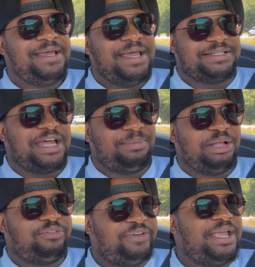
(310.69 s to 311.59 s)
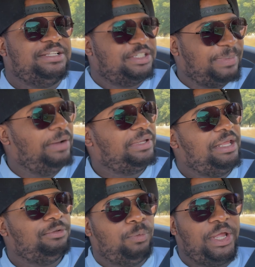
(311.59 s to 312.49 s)
It's not about the fans. It's about
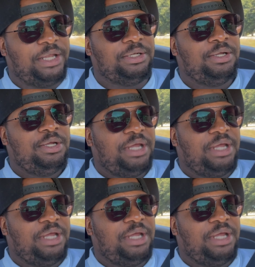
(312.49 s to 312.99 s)
getting the win.